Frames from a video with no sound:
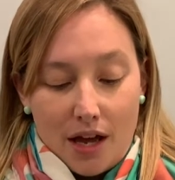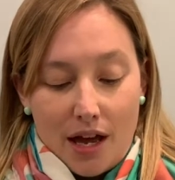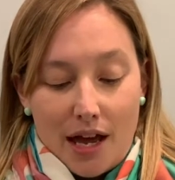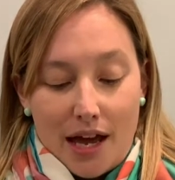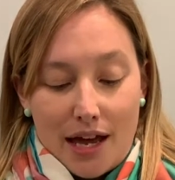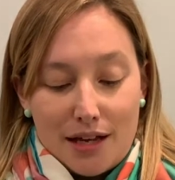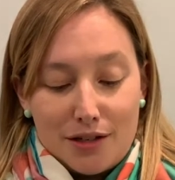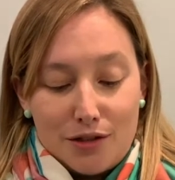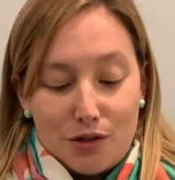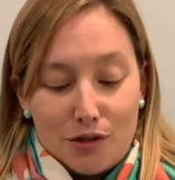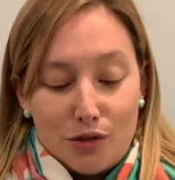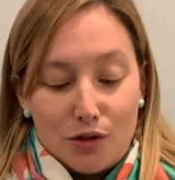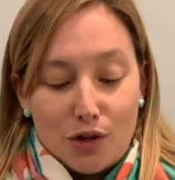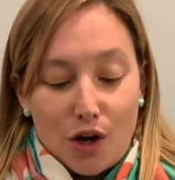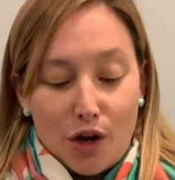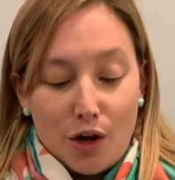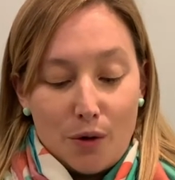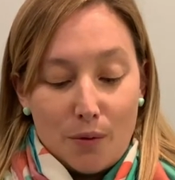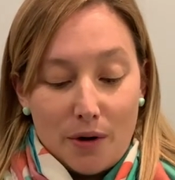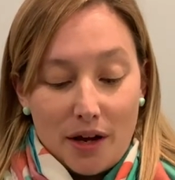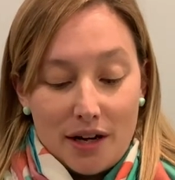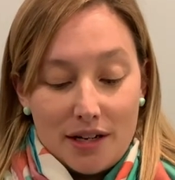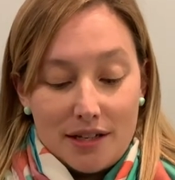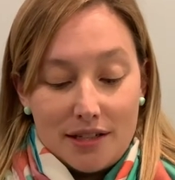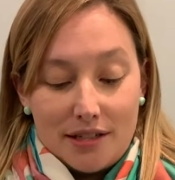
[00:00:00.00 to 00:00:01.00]
As no
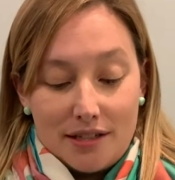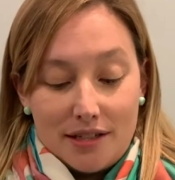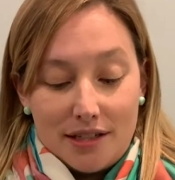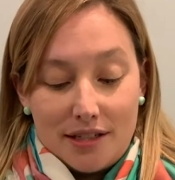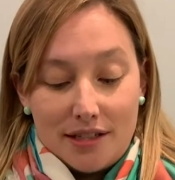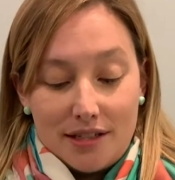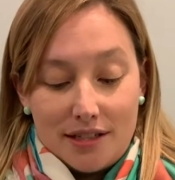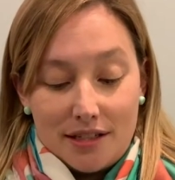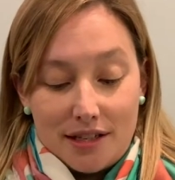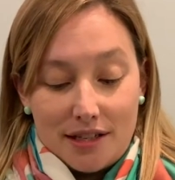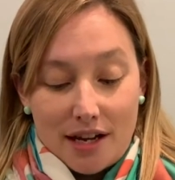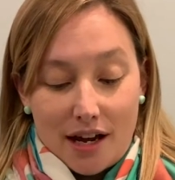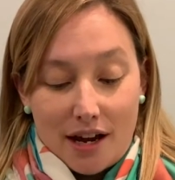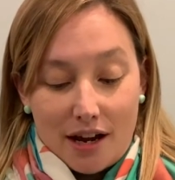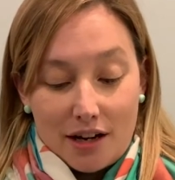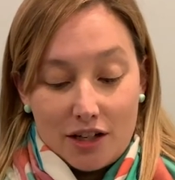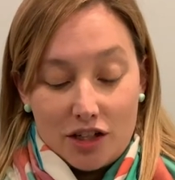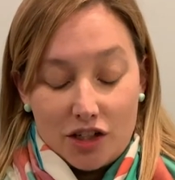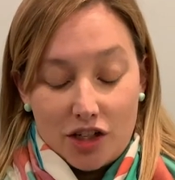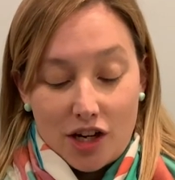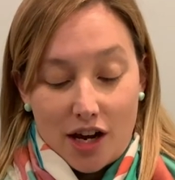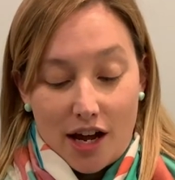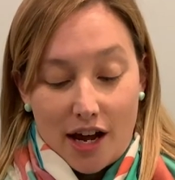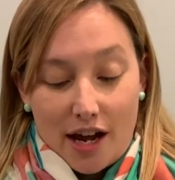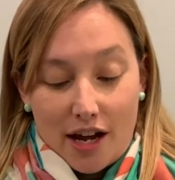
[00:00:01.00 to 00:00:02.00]
one is
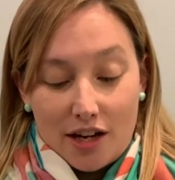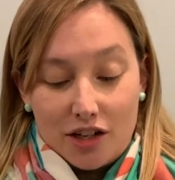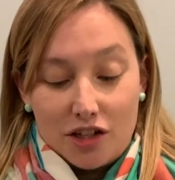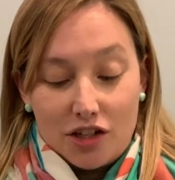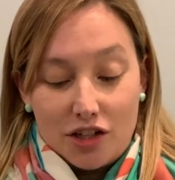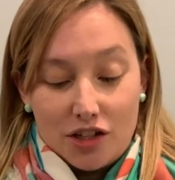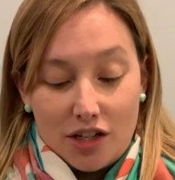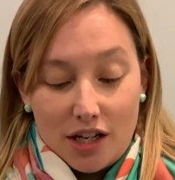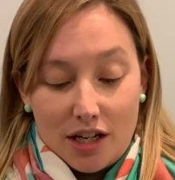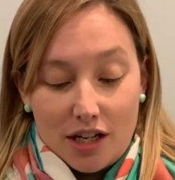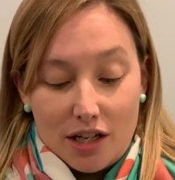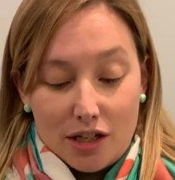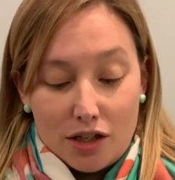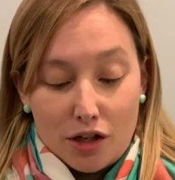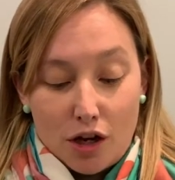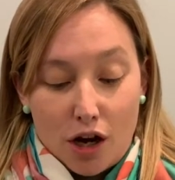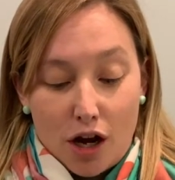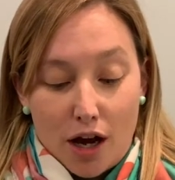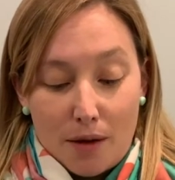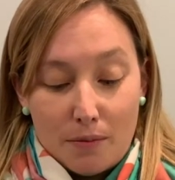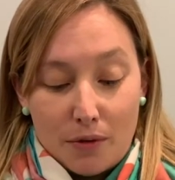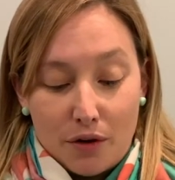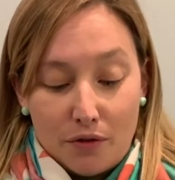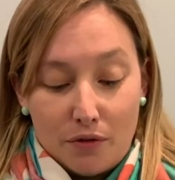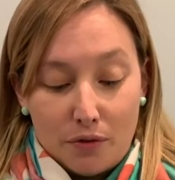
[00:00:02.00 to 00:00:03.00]
discharged in
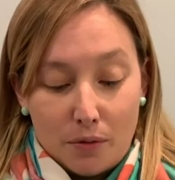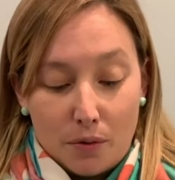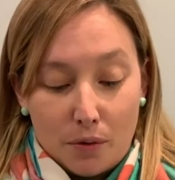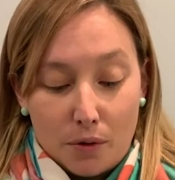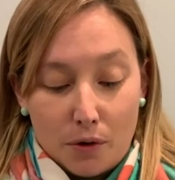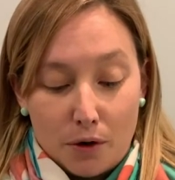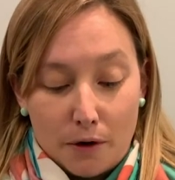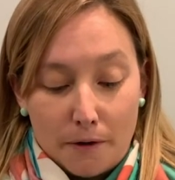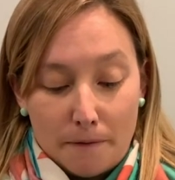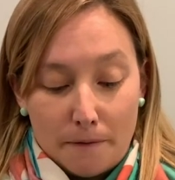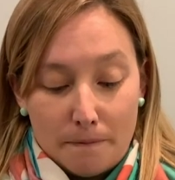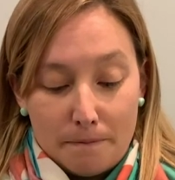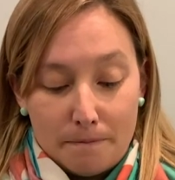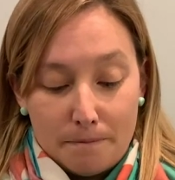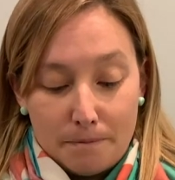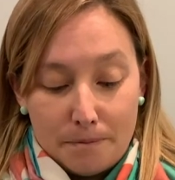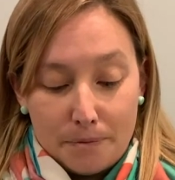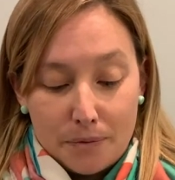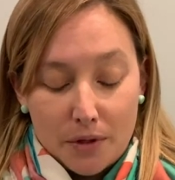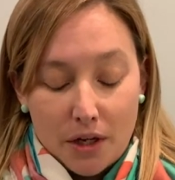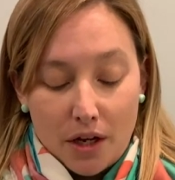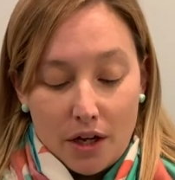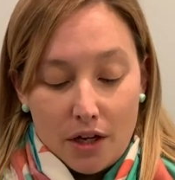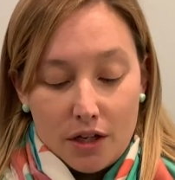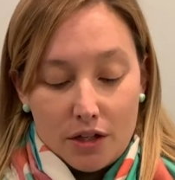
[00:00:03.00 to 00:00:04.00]
time of war,
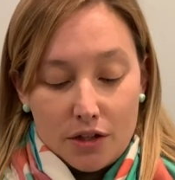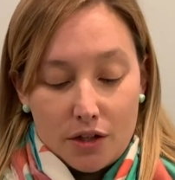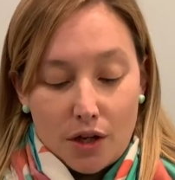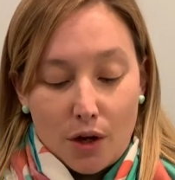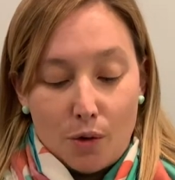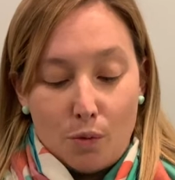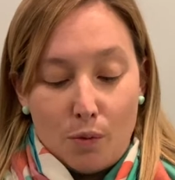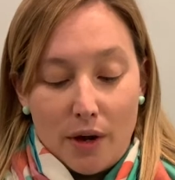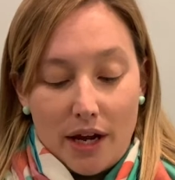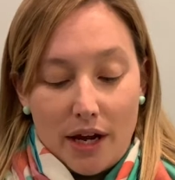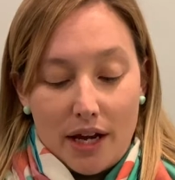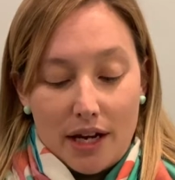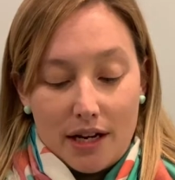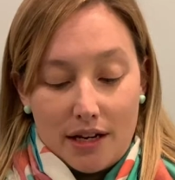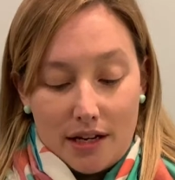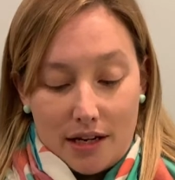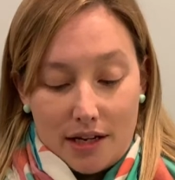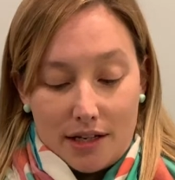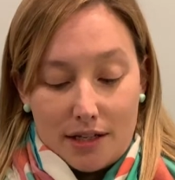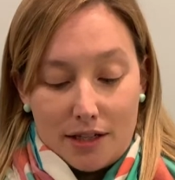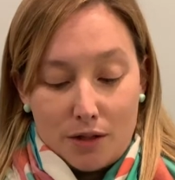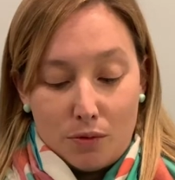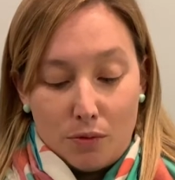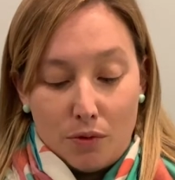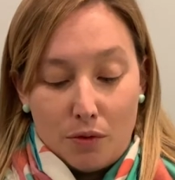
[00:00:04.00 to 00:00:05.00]
so
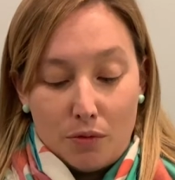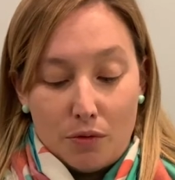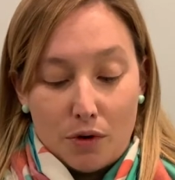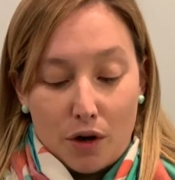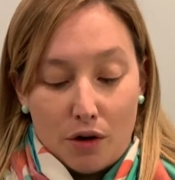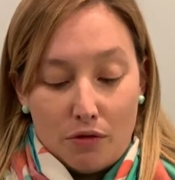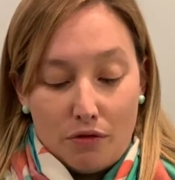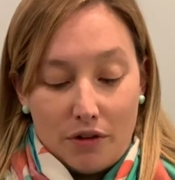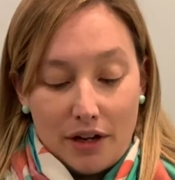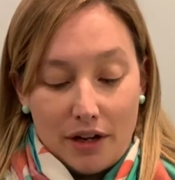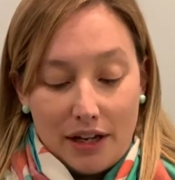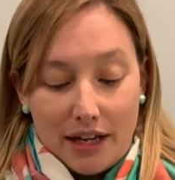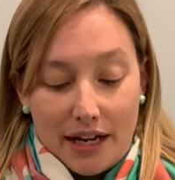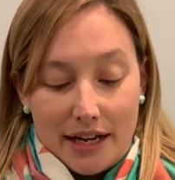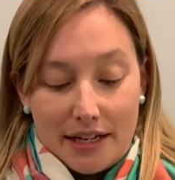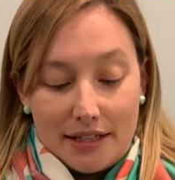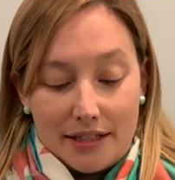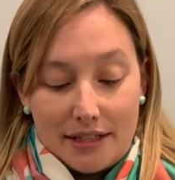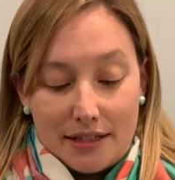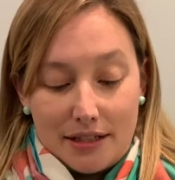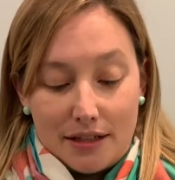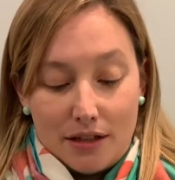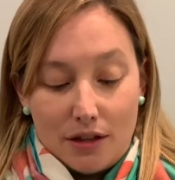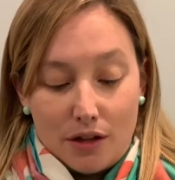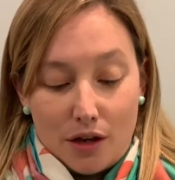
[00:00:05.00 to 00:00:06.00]
wickedness will not
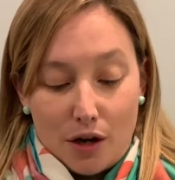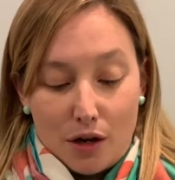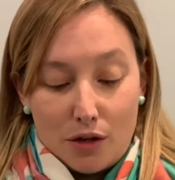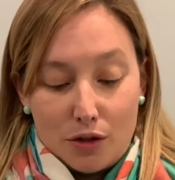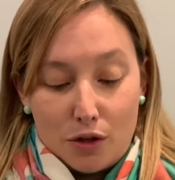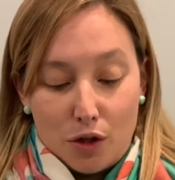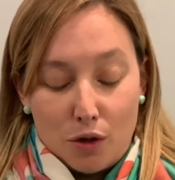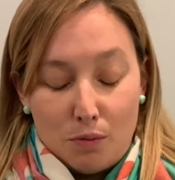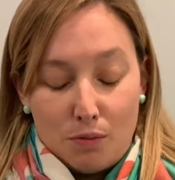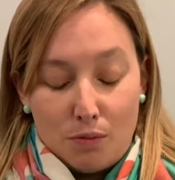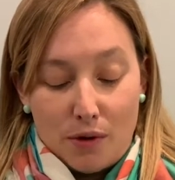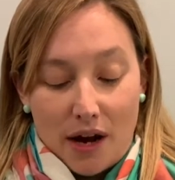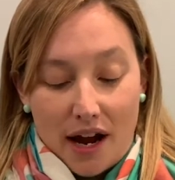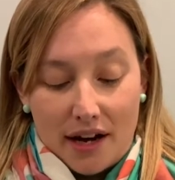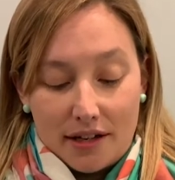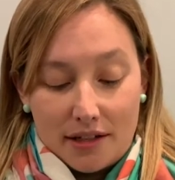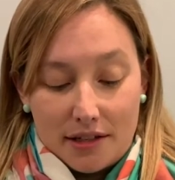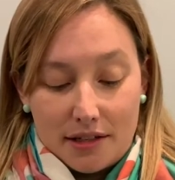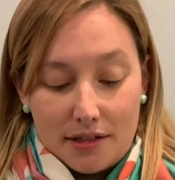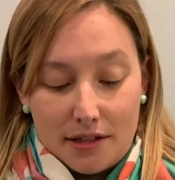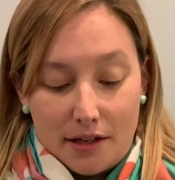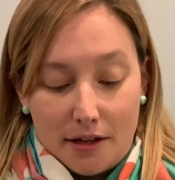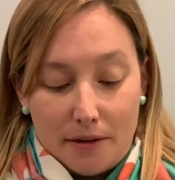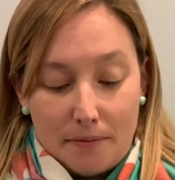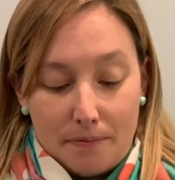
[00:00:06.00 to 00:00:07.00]
release those who
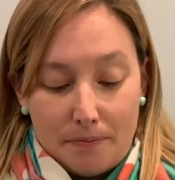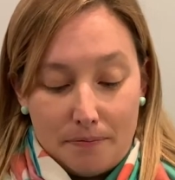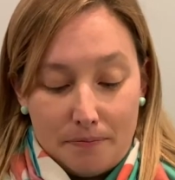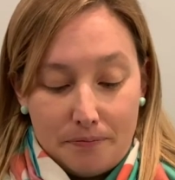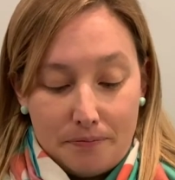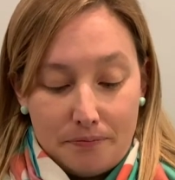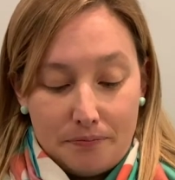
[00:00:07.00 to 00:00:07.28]
practice it.